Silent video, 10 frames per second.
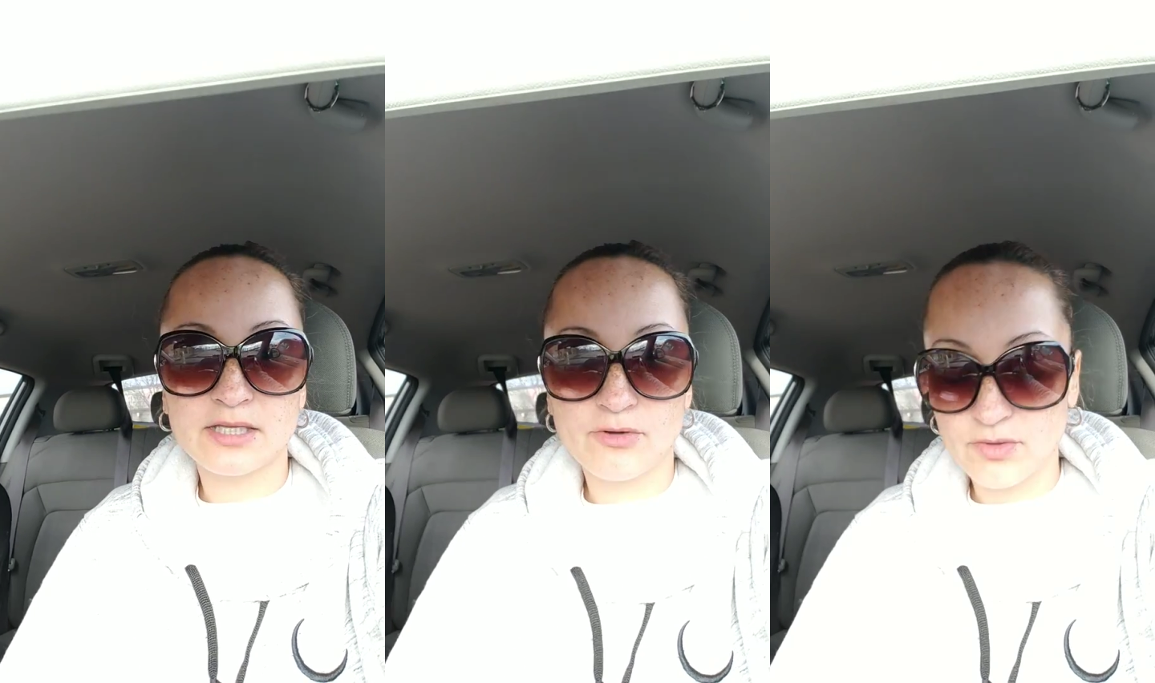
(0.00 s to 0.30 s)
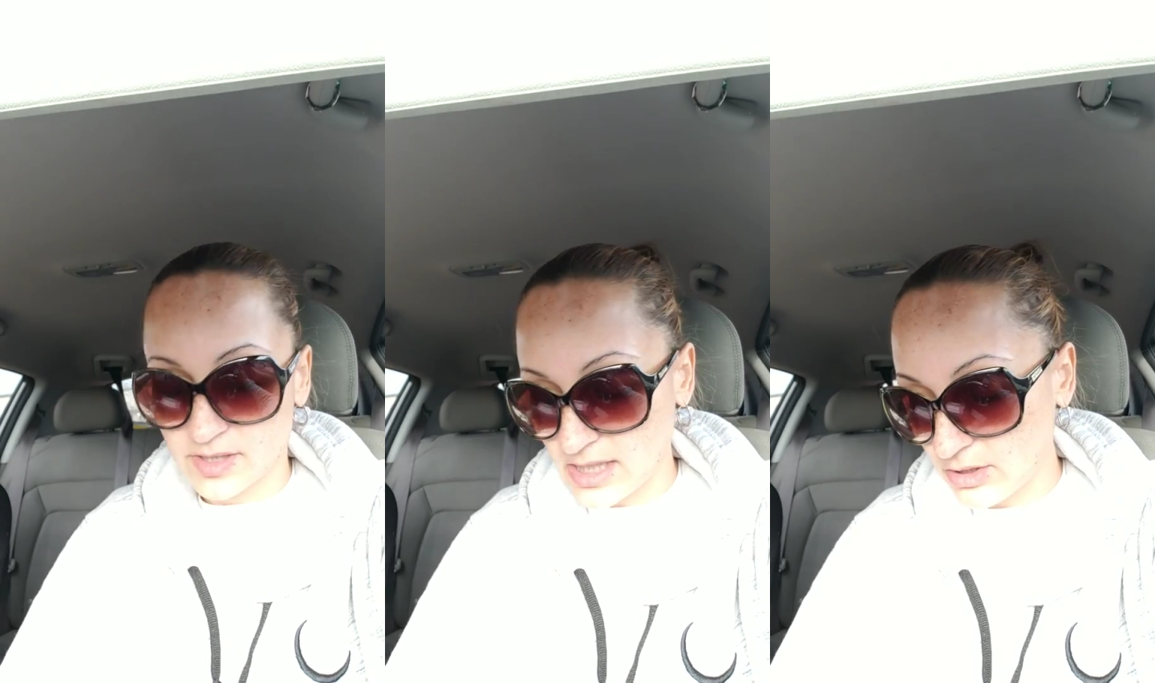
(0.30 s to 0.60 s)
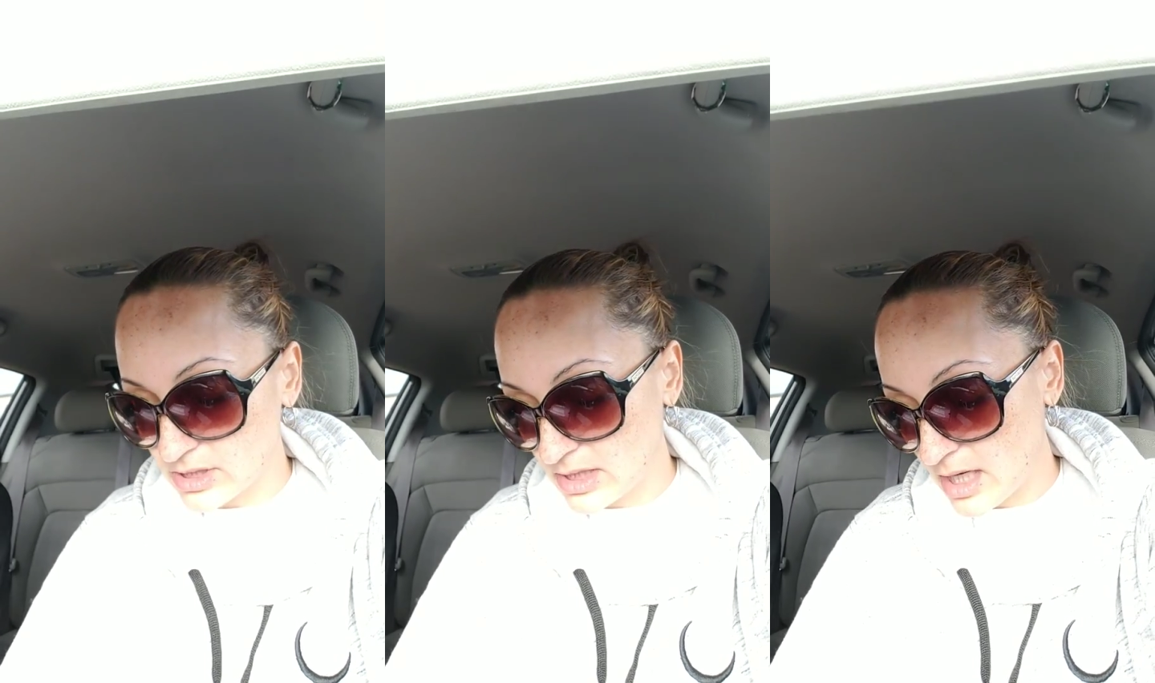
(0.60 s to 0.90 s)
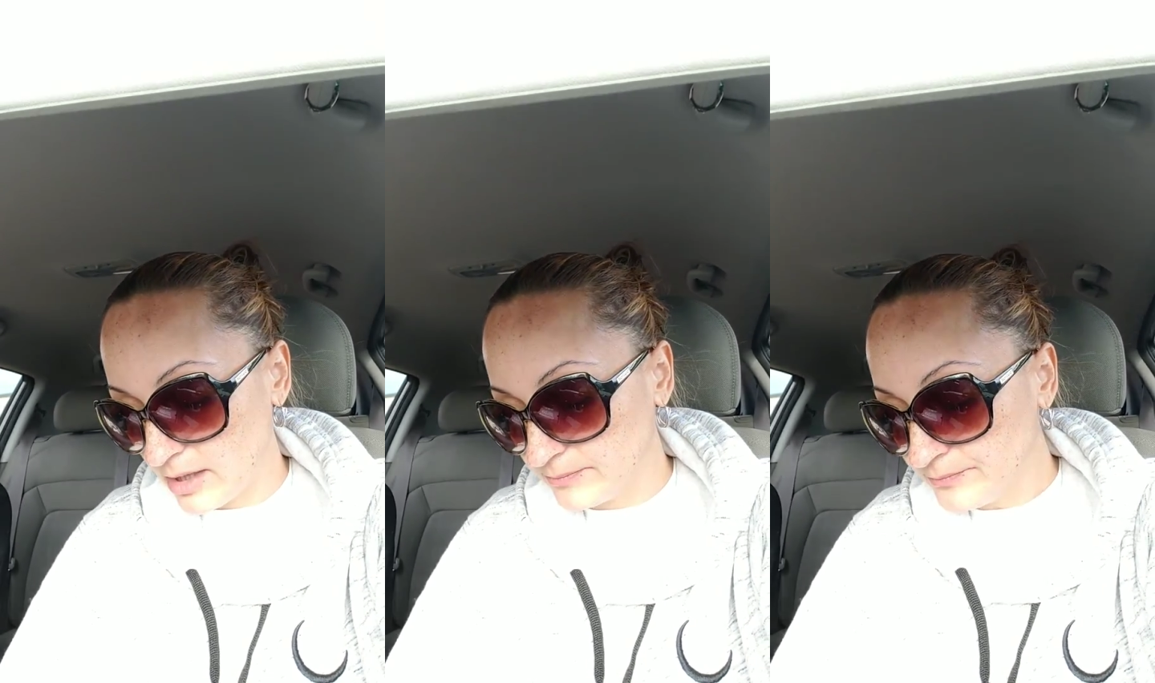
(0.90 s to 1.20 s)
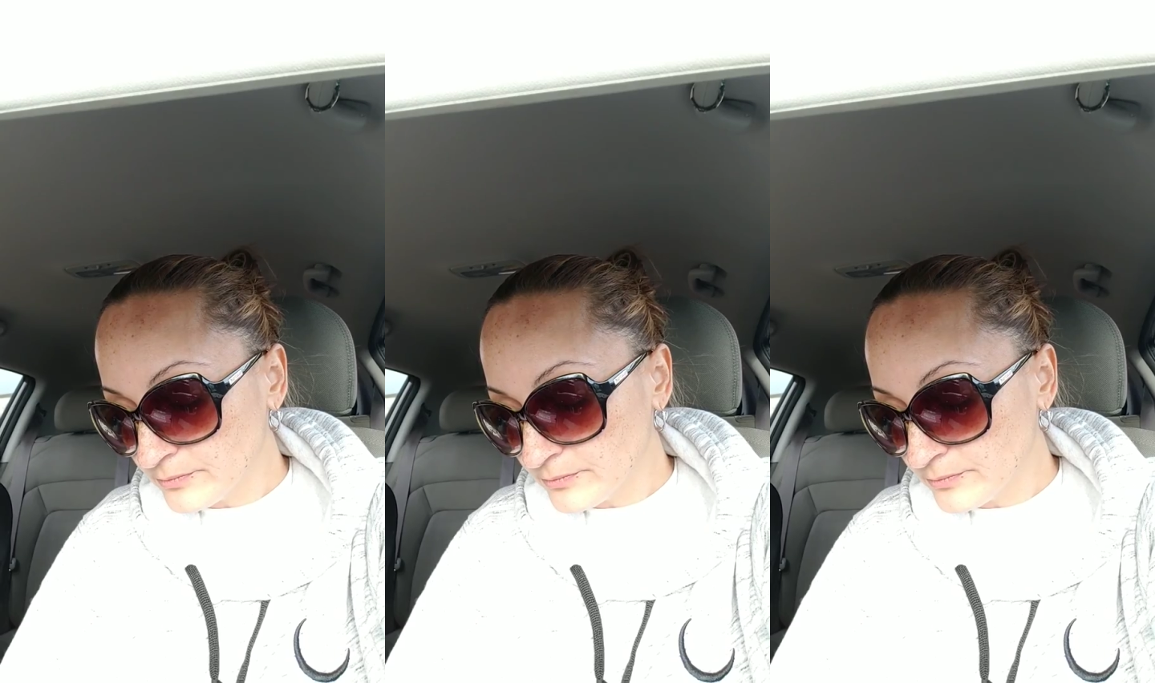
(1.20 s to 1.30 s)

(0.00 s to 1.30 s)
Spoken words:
They were on sale today.